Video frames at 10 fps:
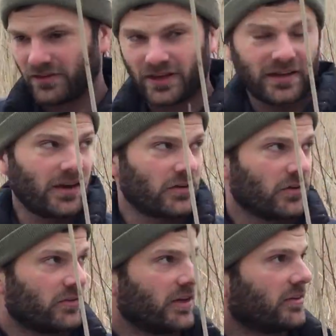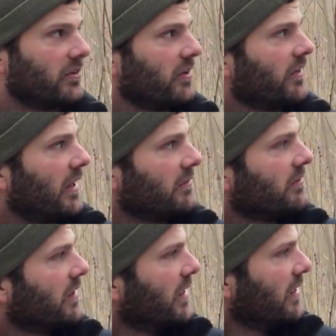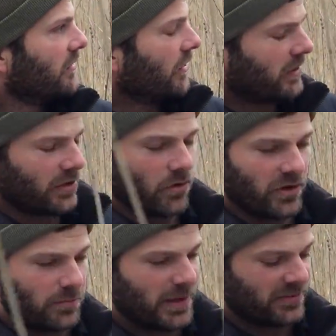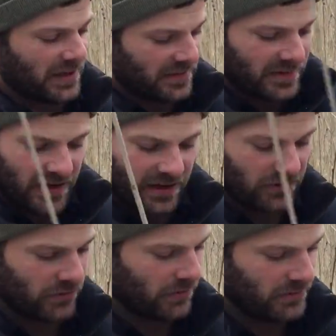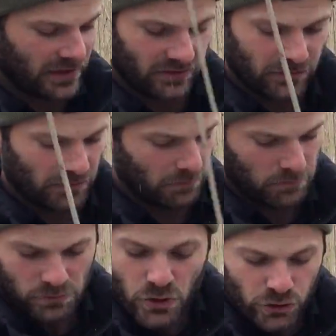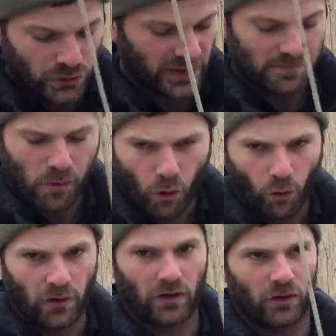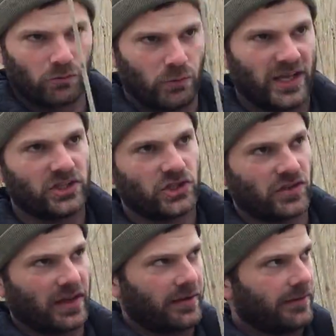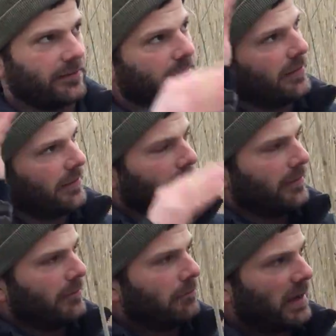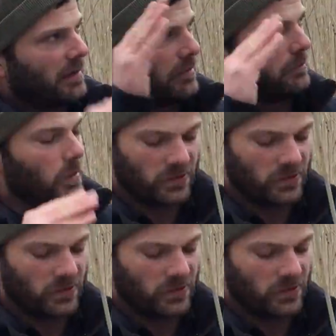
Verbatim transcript: look at characteristics because that there can always be a site that has that's nutrient poor or rich that can make them